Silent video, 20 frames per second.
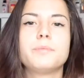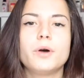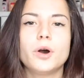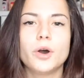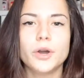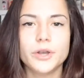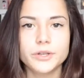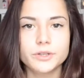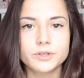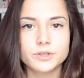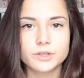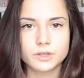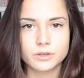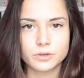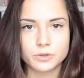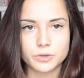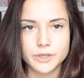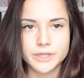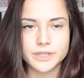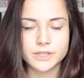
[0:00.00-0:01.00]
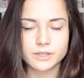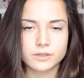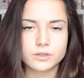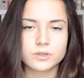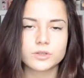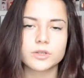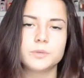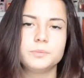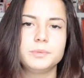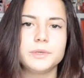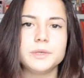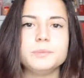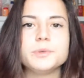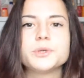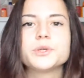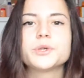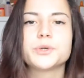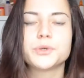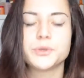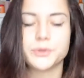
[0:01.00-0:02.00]
The point or reason could be
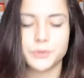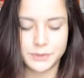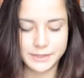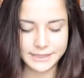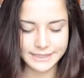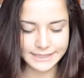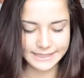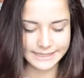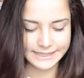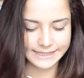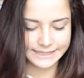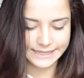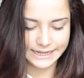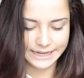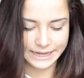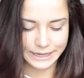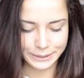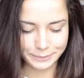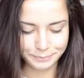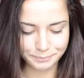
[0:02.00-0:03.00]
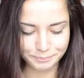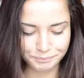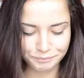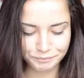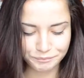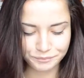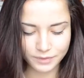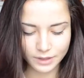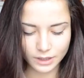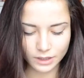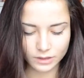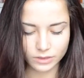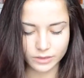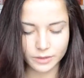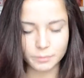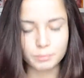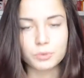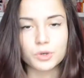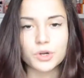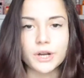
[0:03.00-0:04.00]
because
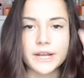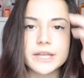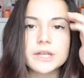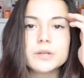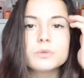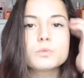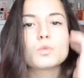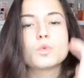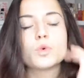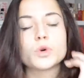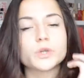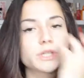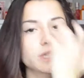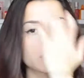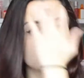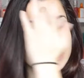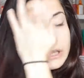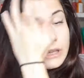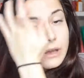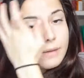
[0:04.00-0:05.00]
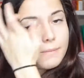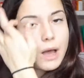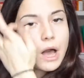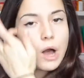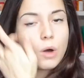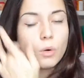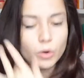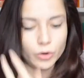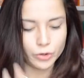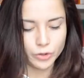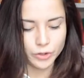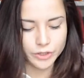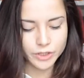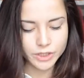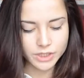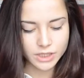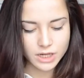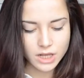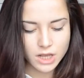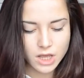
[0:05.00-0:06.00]
the brain was somehow
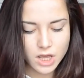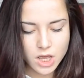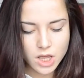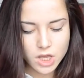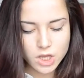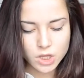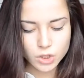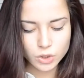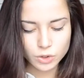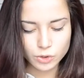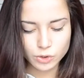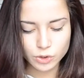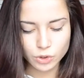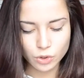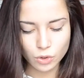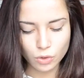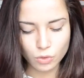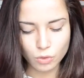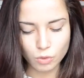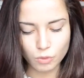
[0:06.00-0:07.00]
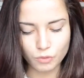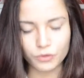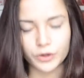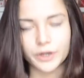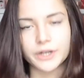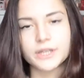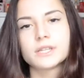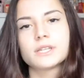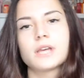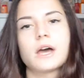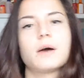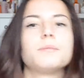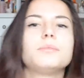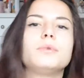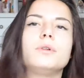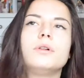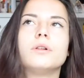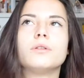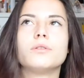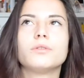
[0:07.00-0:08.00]
hurt. So, for
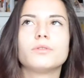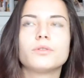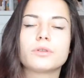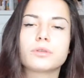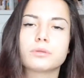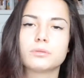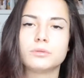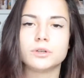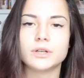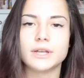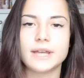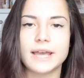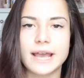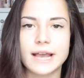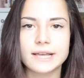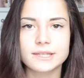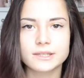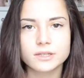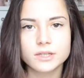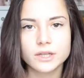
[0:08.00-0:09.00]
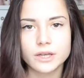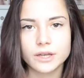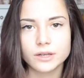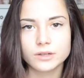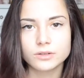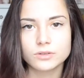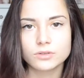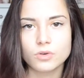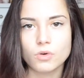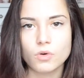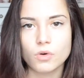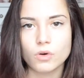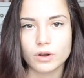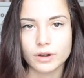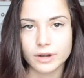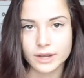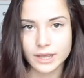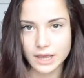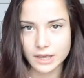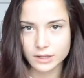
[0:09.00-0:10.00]
example, through an accident
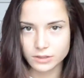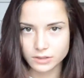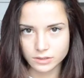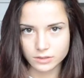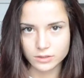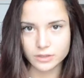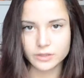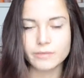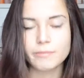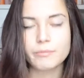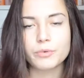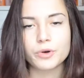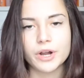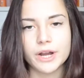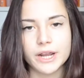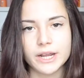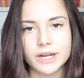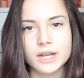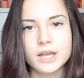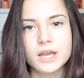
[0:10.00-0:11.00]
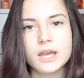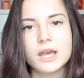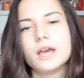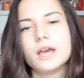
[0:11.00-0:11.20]
or cancer in the brain,